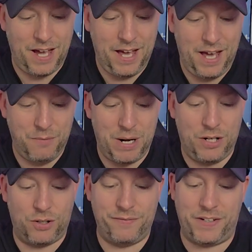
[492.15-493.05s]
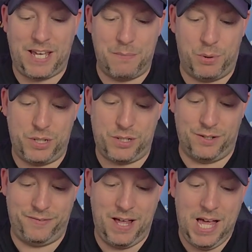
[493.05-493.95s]
when looking for Game Boy
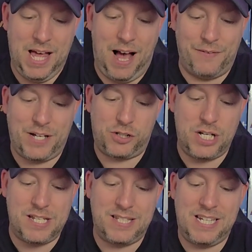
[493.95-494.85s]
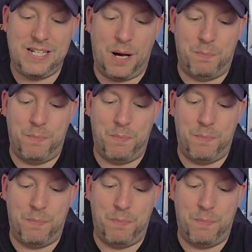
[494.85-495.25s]
stuff, I've actually seen